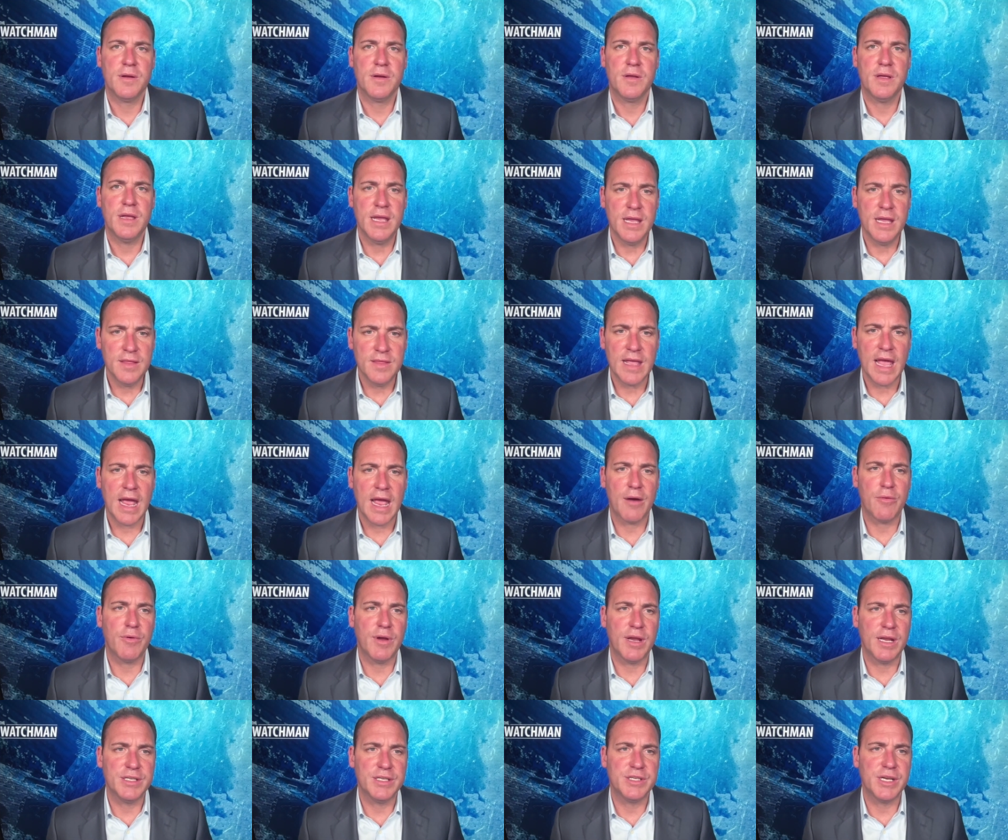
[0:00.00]
in that
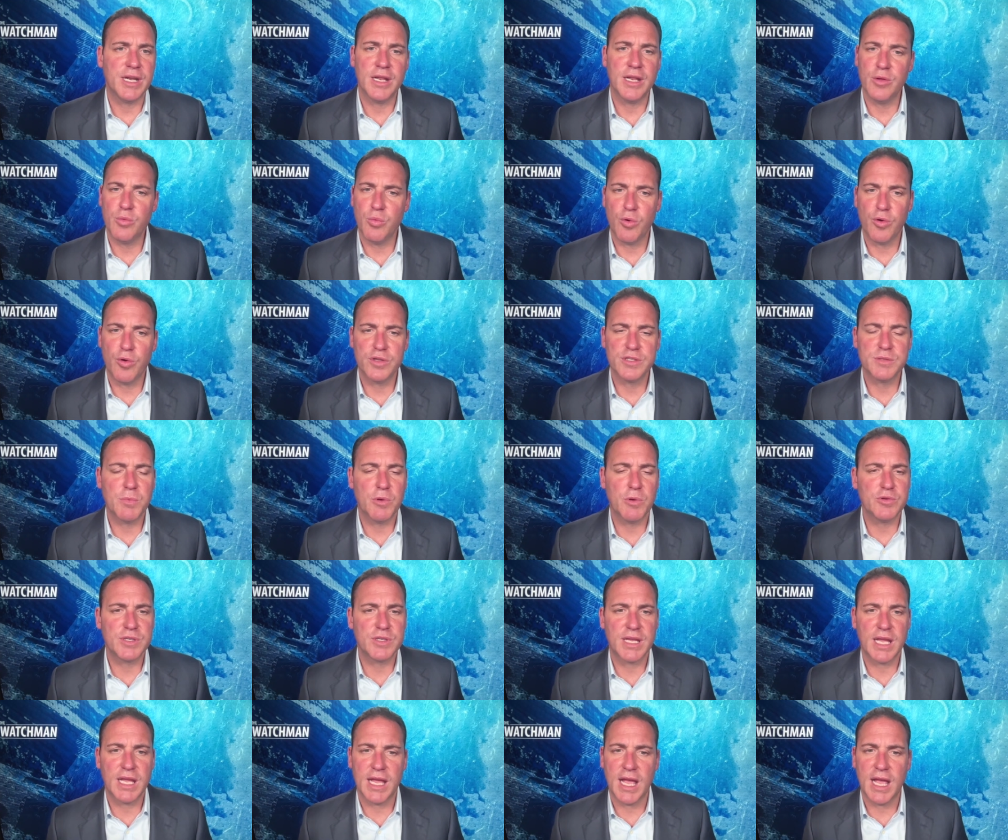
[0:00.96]
region, in the world's
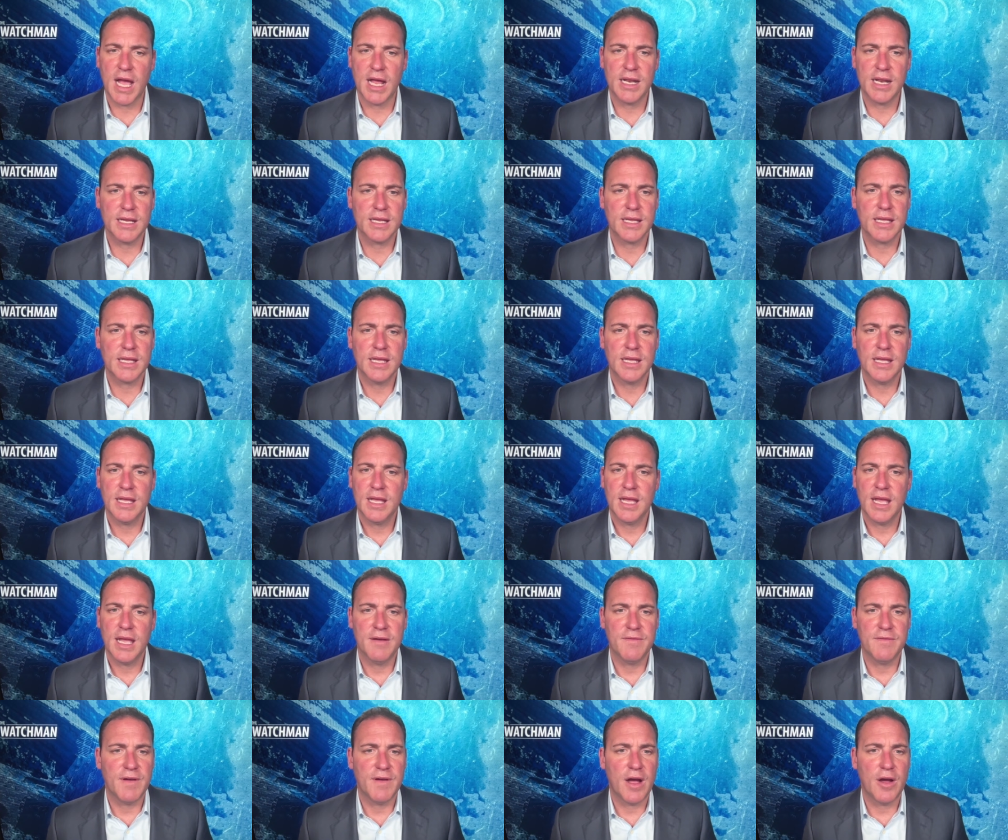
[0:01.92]
most chaotic
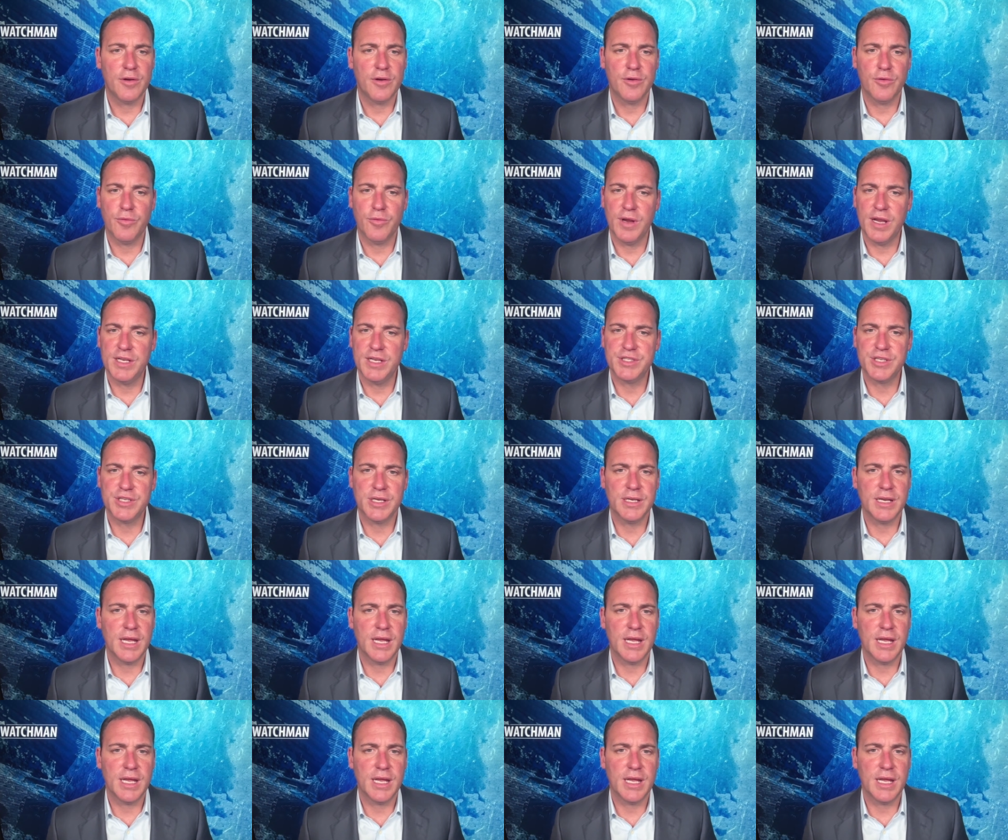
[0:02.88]
and volatile region.